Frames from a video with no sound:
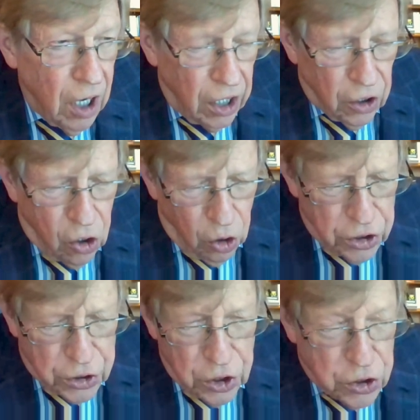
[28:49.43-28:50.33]
And the
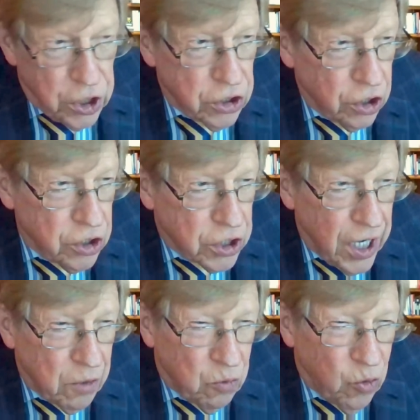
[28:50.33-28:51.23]
court's decision
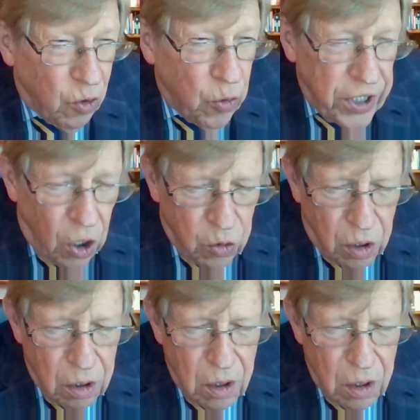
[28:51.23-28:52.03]
said, well, we don't